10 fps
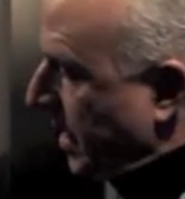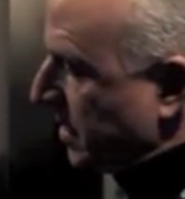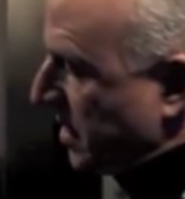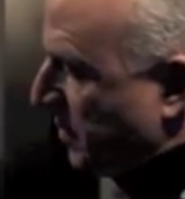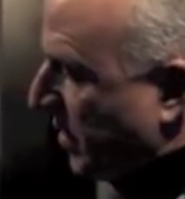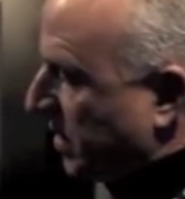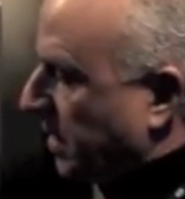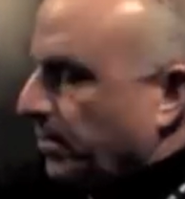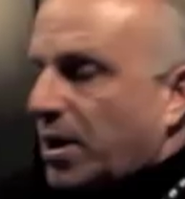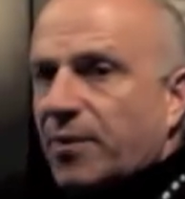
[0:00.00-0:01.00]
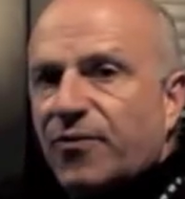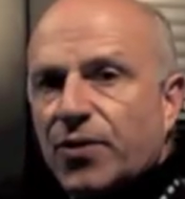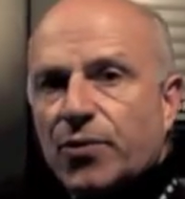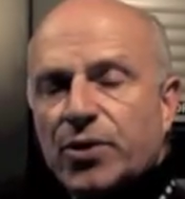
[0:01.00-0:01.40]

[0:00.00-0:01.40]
It has the built-in pump for the